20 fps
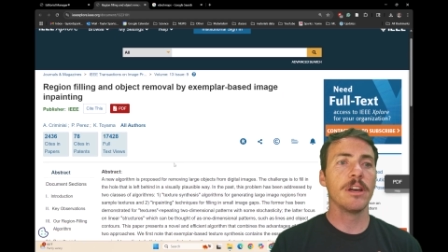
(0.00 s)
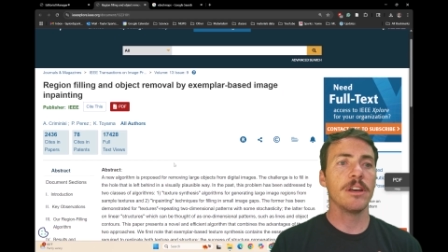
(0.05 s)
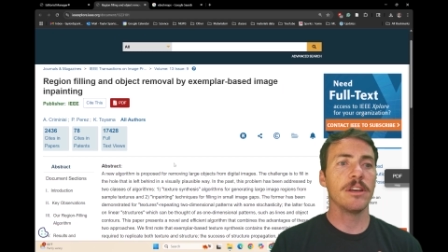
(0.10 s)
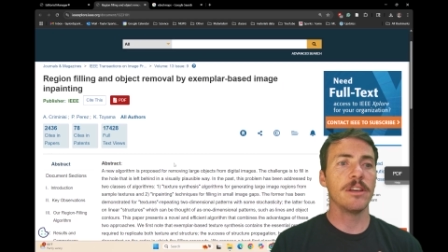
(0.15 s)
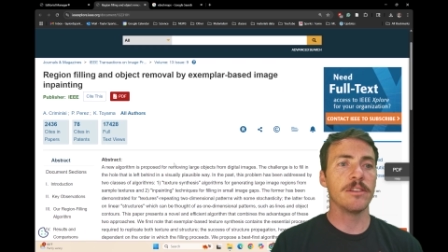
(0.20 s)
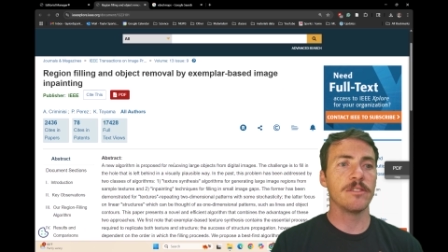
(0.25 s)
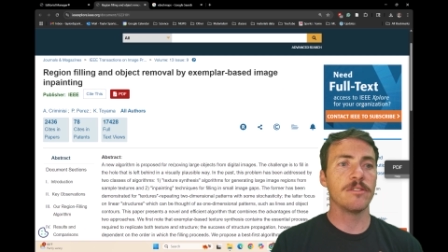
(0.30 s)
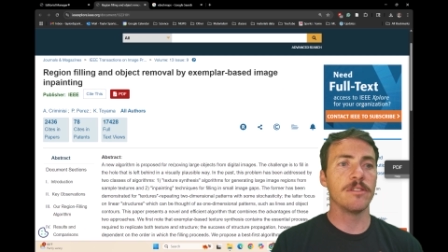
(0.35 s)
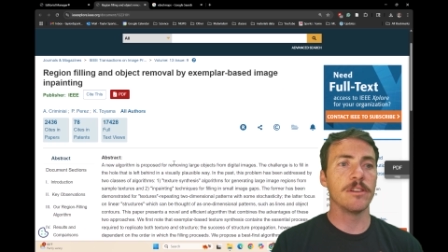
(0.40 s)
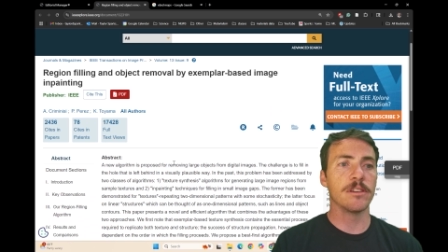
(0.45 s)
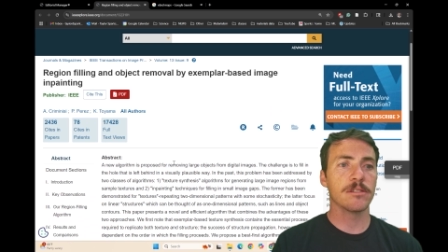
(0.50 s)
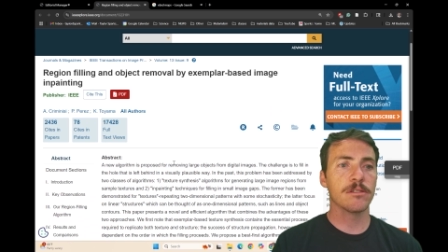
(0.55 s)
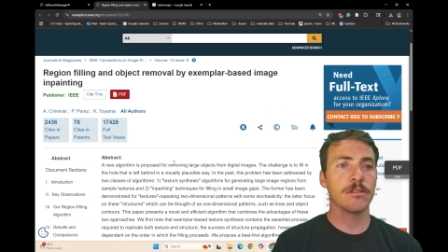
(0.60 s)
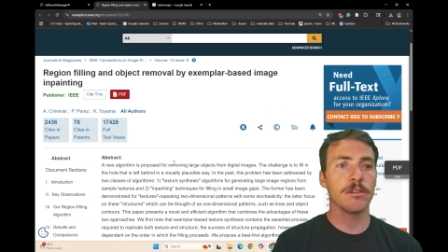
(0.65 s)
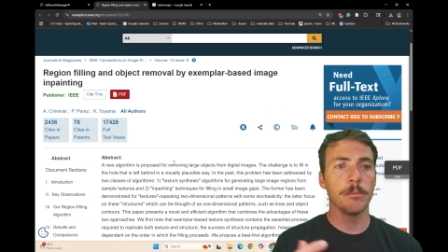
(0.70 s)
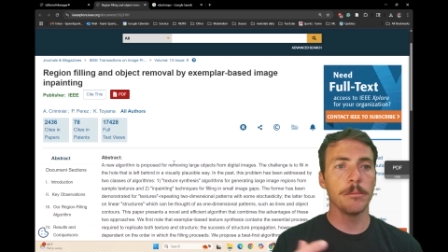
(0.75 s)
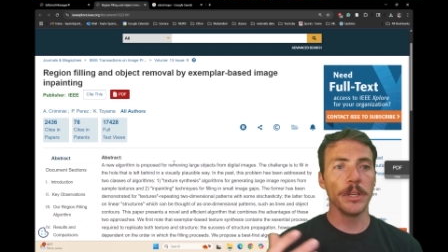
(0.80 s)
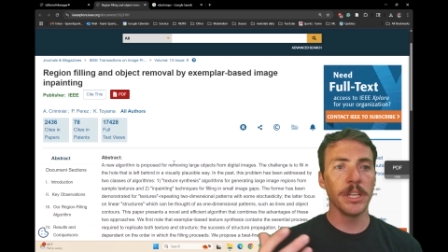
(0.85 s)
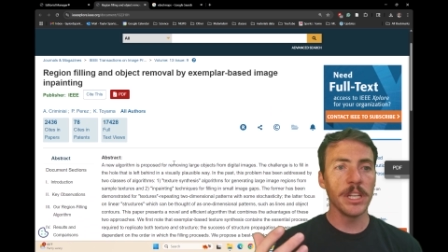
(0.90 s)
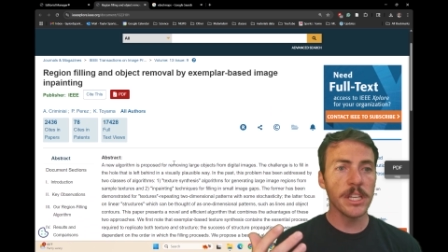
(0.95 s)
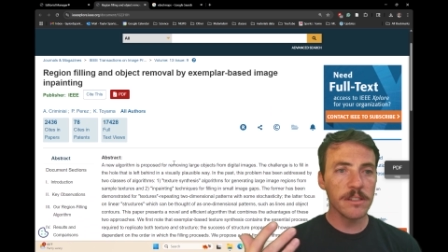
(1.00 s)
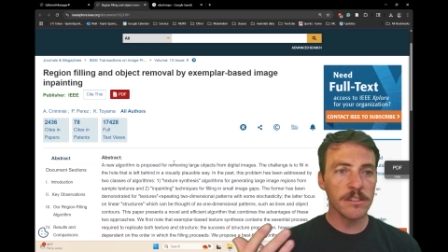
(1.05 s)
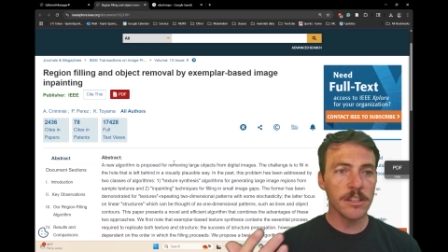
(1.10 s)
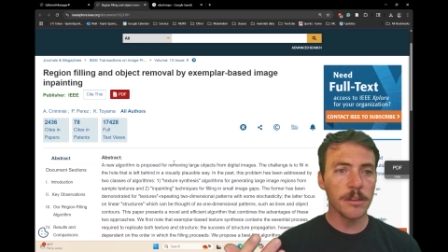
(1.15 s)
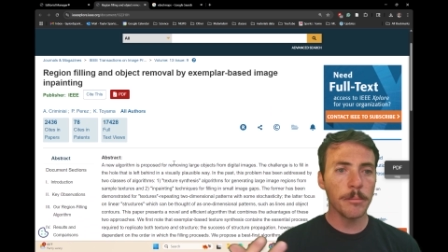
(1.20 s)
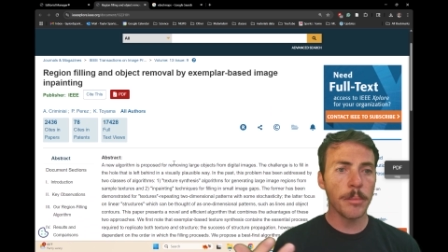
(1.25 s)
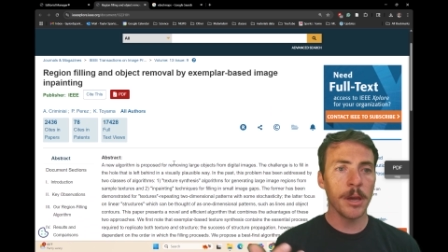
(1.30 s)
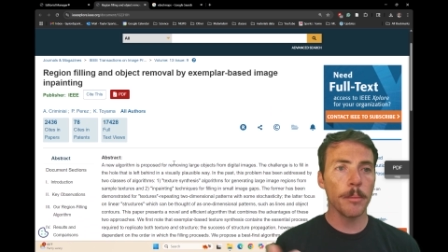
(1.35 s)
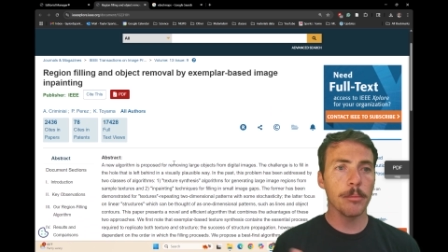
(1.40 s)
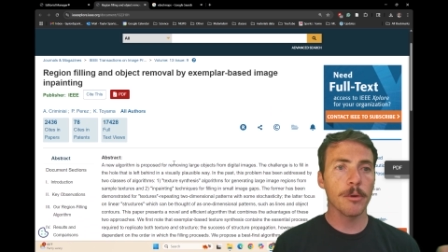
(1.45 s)
is this
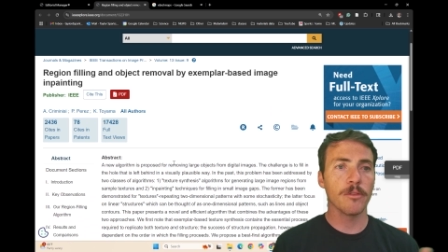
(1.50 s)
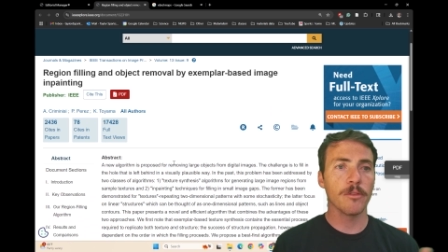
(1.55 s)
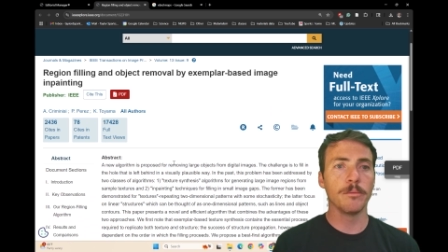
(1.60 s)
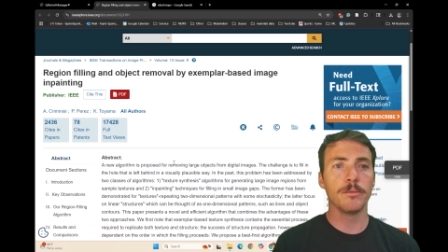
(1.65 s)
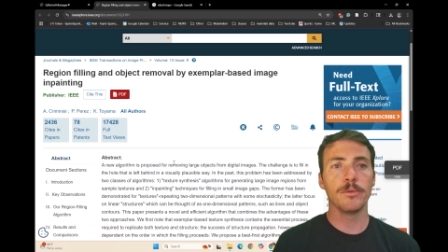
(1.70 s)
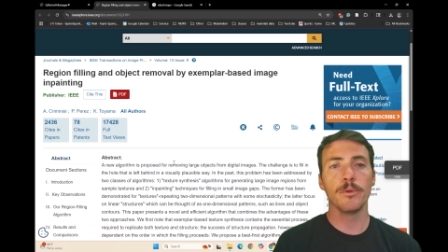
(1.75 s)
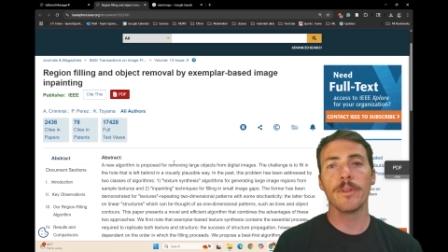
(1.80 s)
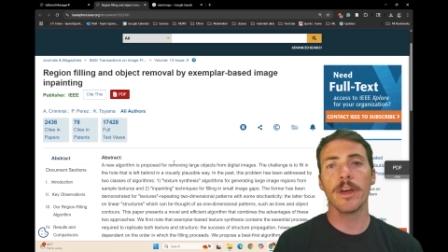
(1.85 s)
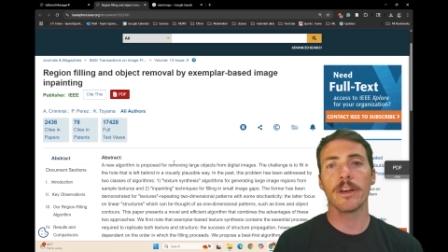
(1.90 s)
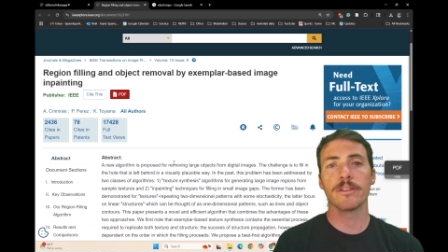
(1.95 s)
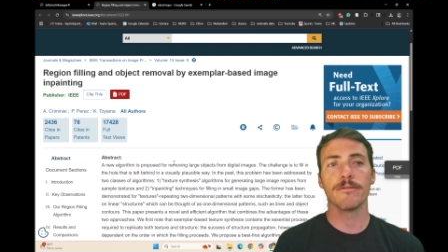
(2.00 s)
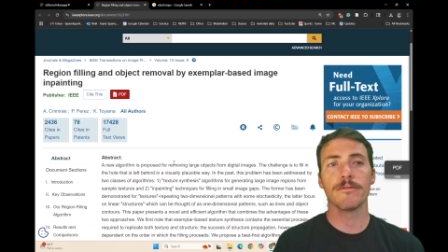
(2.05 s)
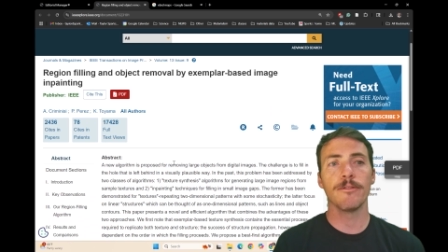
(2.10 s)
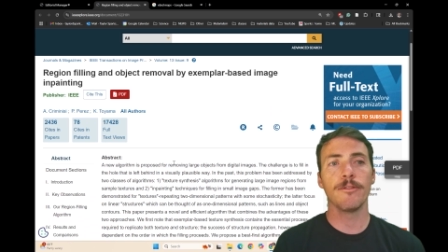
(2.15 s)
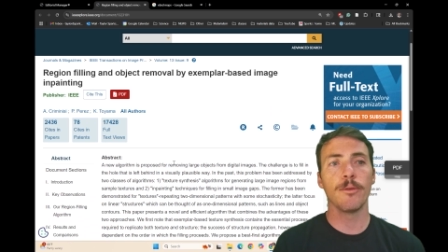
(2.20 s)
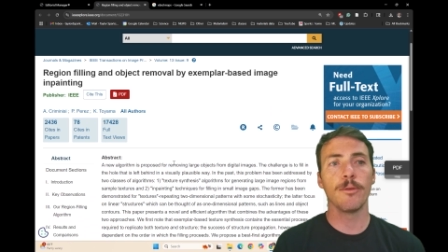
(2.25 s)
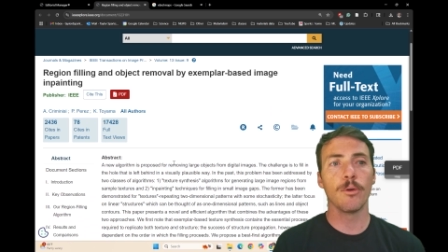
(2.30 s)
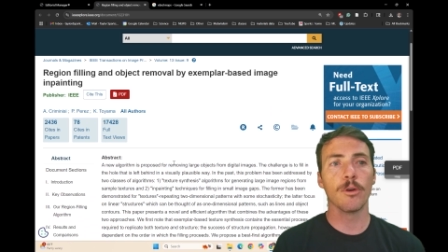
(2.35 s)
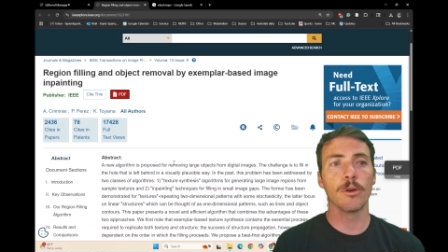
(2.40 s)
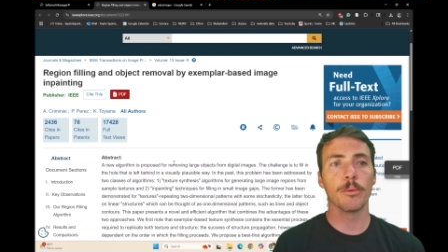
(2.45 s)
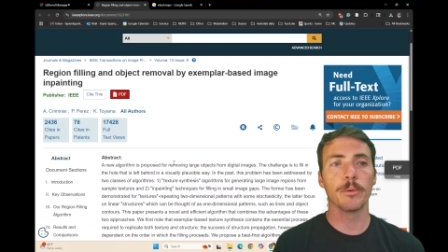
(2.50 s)
Criminisi paper from 2004,